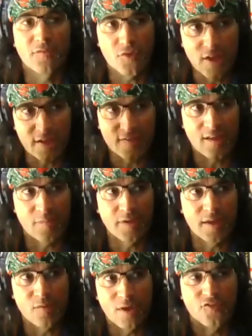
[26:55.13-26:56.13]
If you get
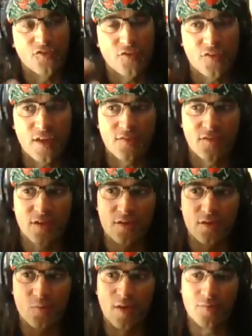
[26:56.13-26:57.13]
something in, as you said to
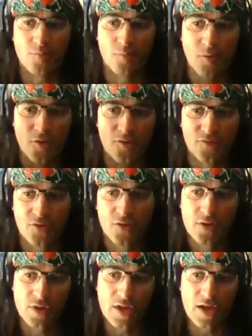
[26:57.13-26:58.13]
you went and moved,
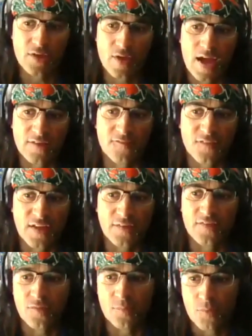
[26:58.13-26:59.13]
you had a
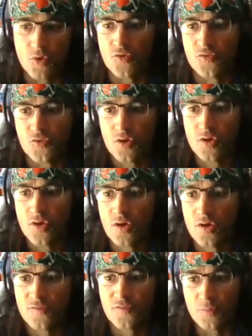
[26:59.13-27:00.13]
feeling to move
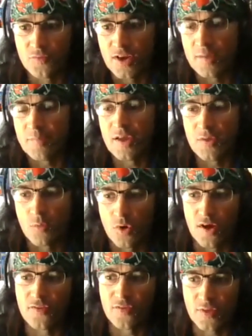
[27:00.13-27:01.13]
from
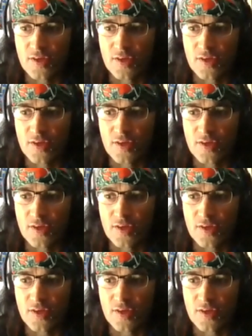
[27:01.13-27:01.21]
DDPY